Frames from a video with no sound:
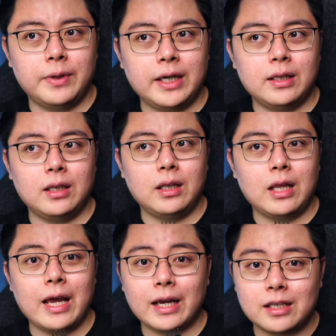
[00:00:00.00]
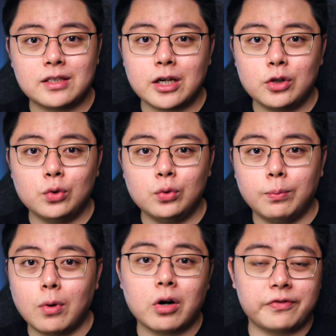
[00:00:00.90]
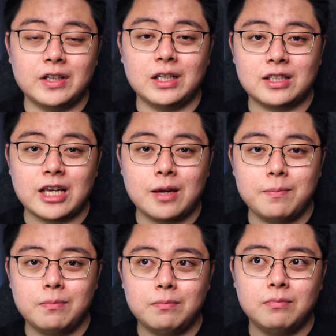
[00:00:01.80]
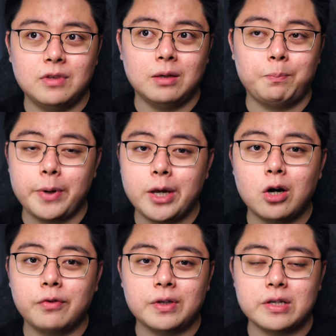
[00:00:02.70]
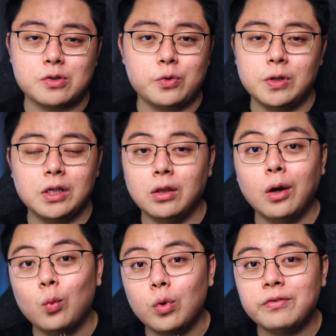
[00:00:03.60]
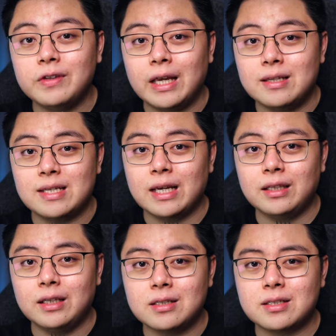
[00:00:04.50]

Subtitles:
But I can tell you, more often than time, the payoff is really not worth the anxiety.